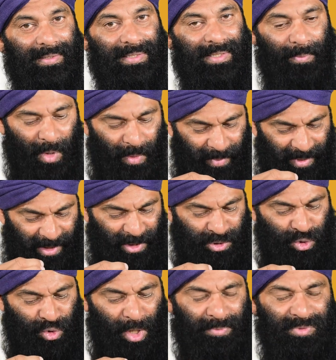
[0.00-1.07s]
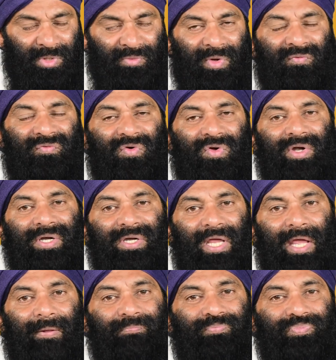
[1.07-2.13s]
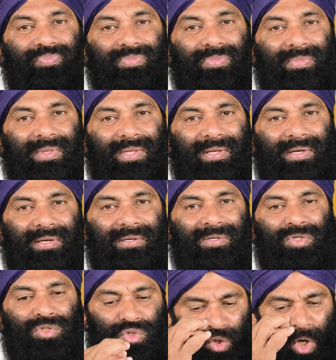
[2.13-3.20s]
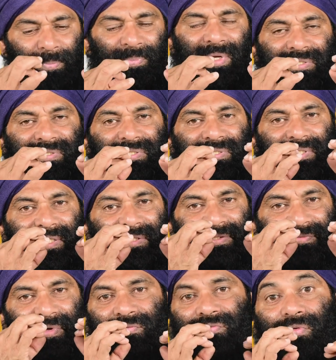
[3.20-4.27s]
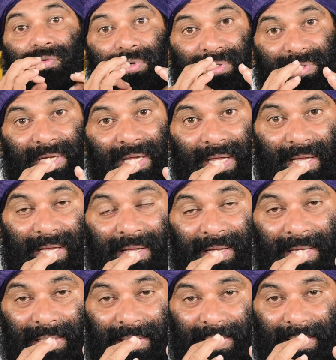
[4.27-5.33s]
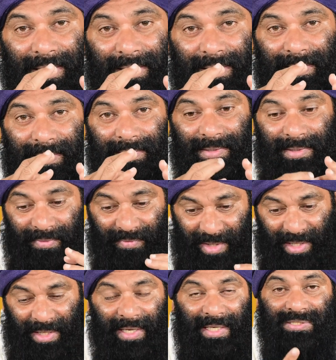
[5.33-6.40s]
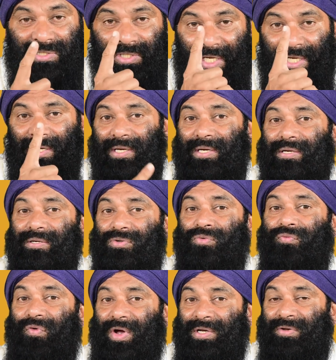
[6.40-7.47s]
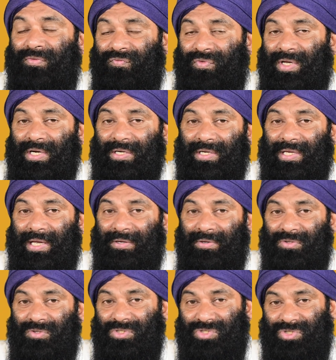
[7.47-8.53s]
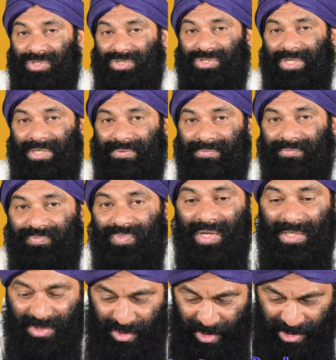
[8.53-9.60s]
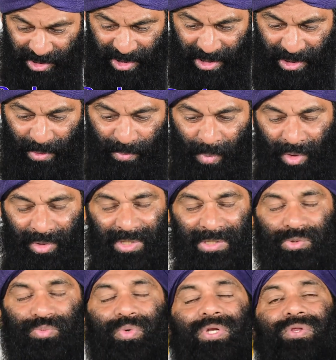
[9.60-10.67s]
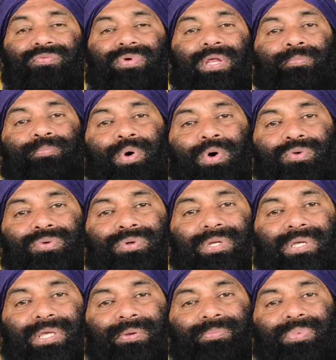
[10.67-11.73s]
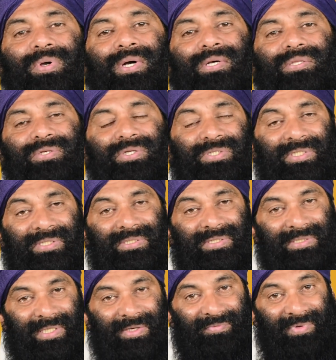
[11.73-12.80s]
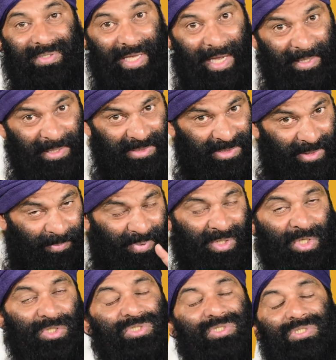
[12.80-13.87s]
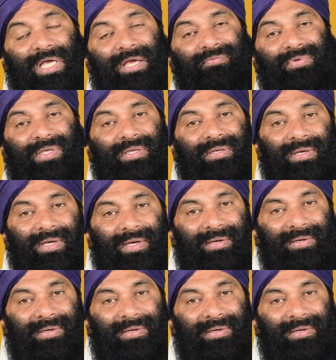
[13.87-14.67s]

The moment it stops even for a day, you stop the exercise even for a day, the very next day you find difficulty getting the stretching. Stretching the body is very, very important to keep diseases away. That is the biggest saving.